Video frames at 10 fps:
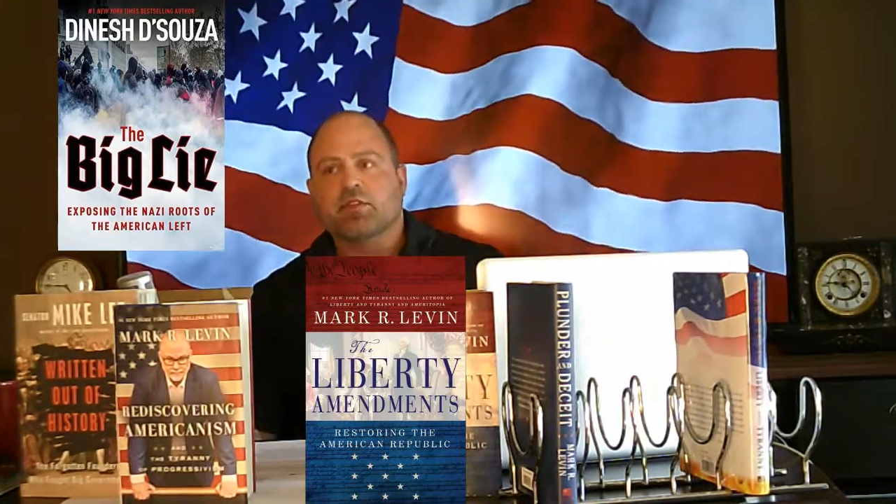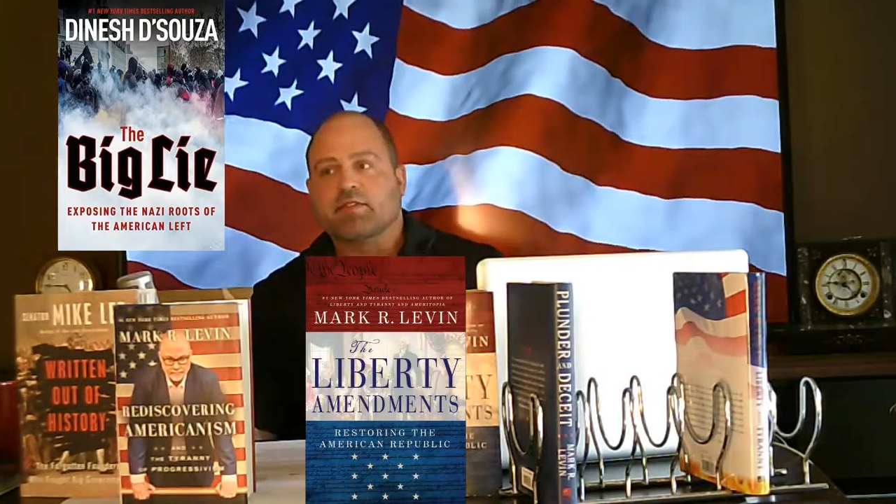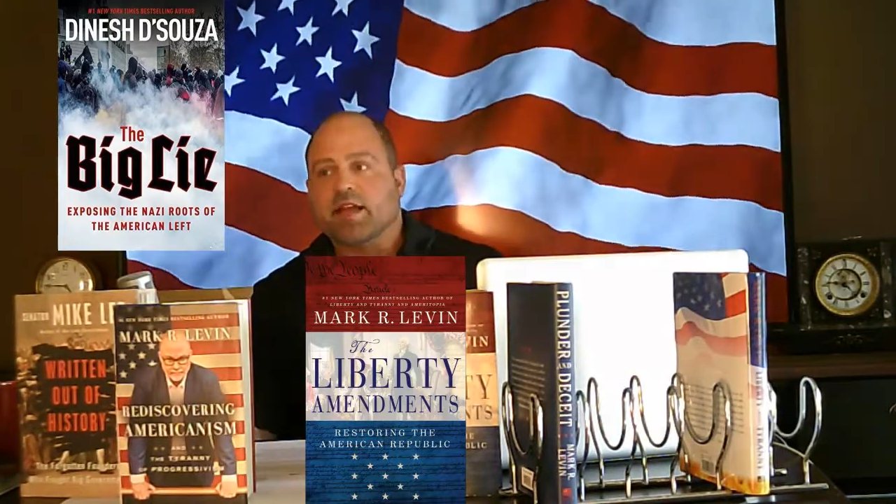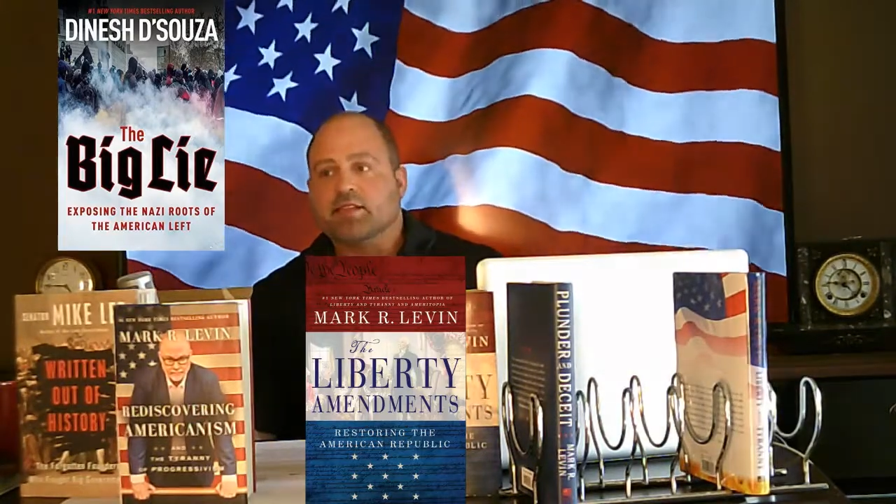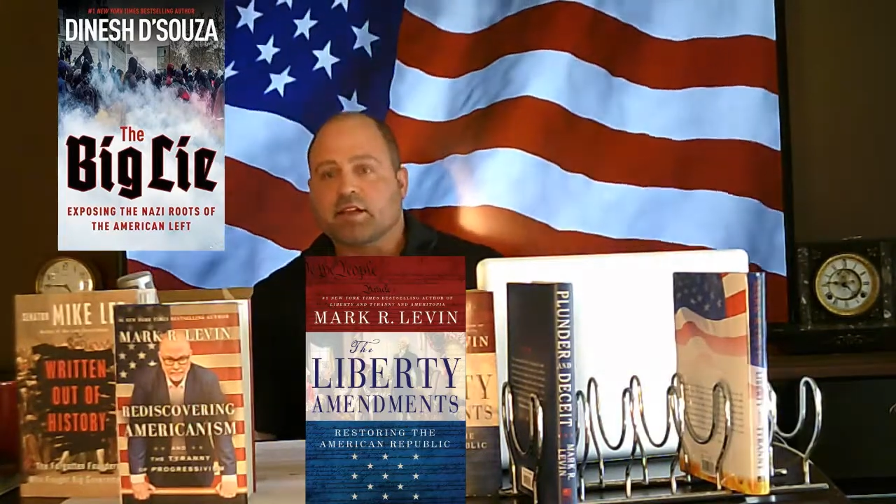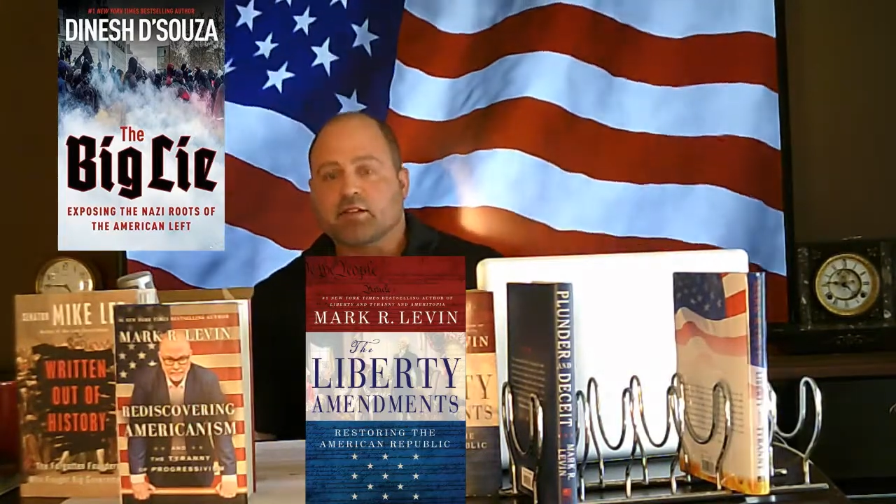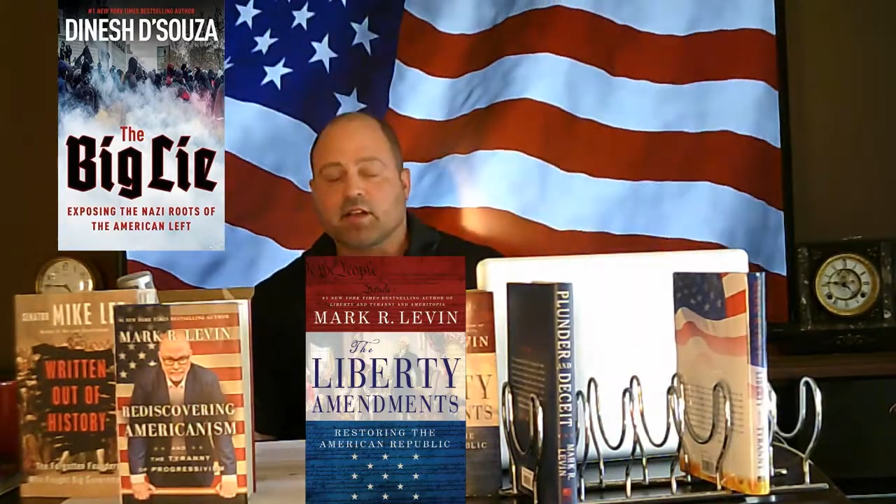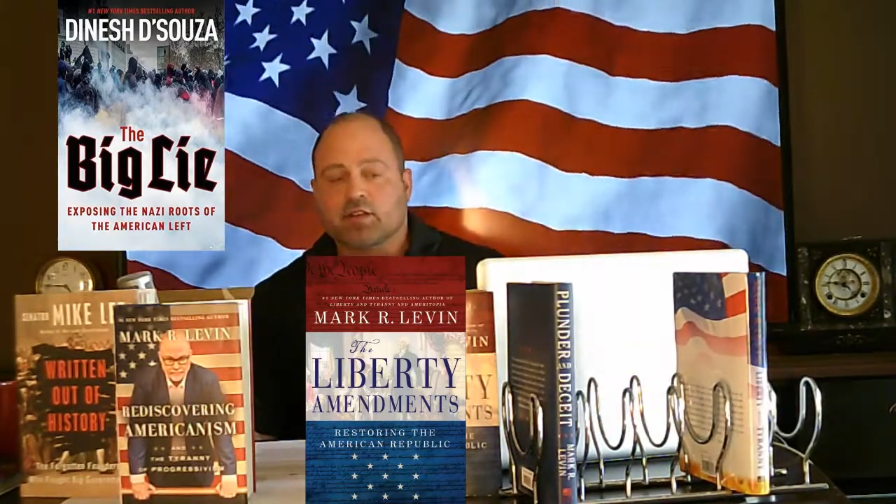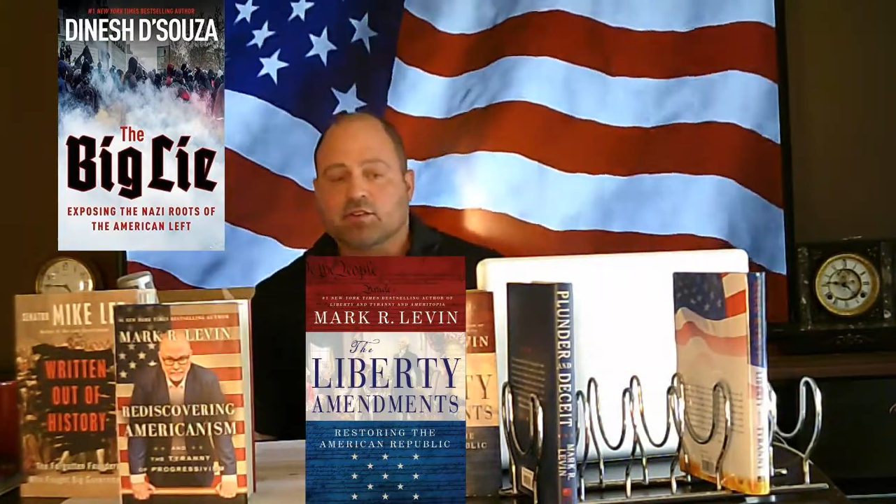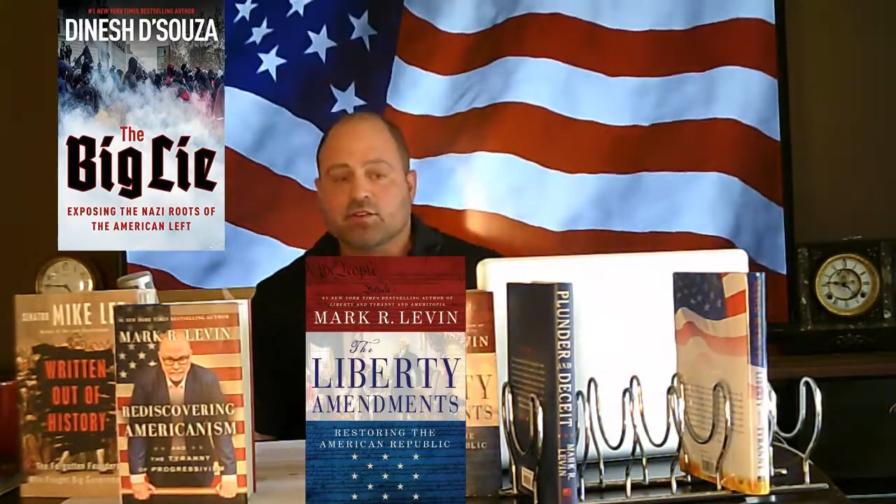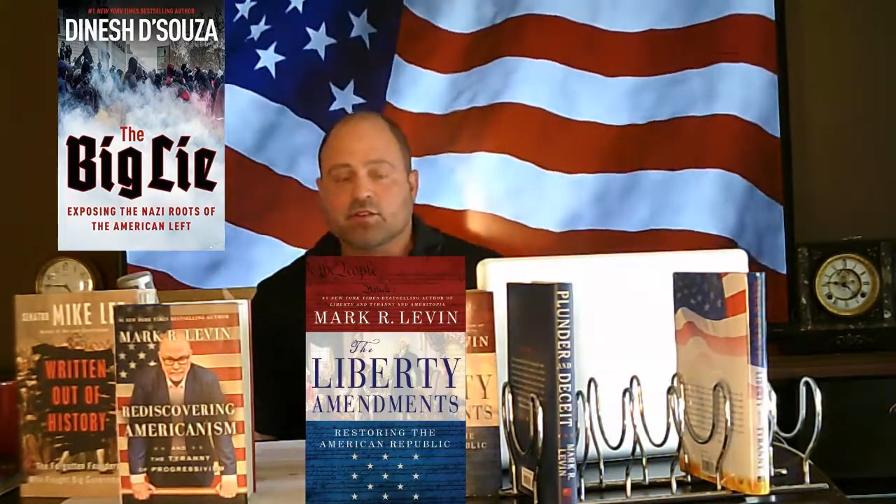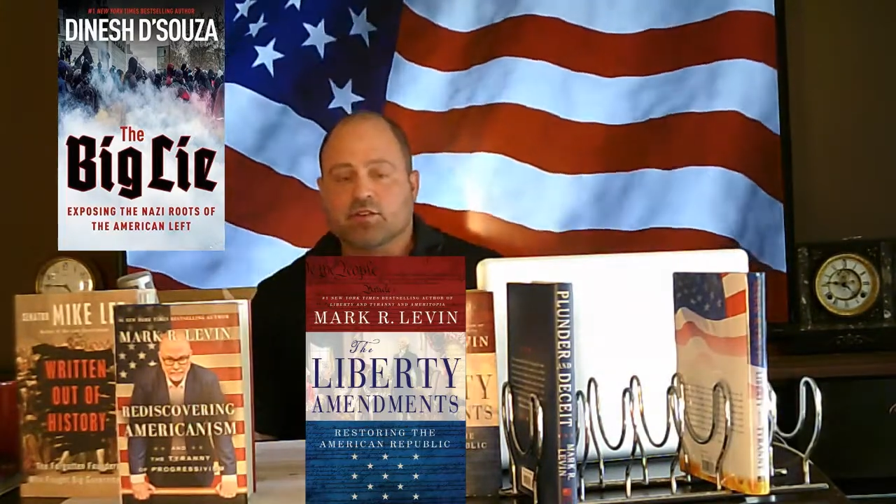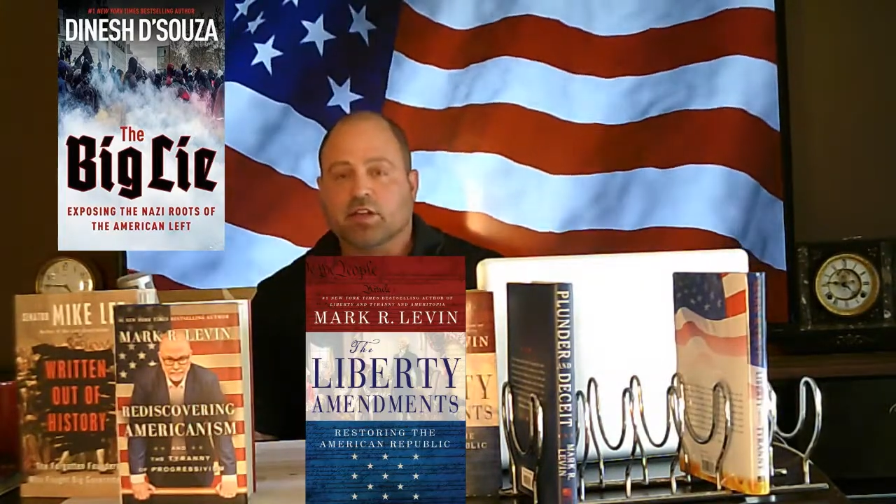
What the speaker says: that that's unconstitutional,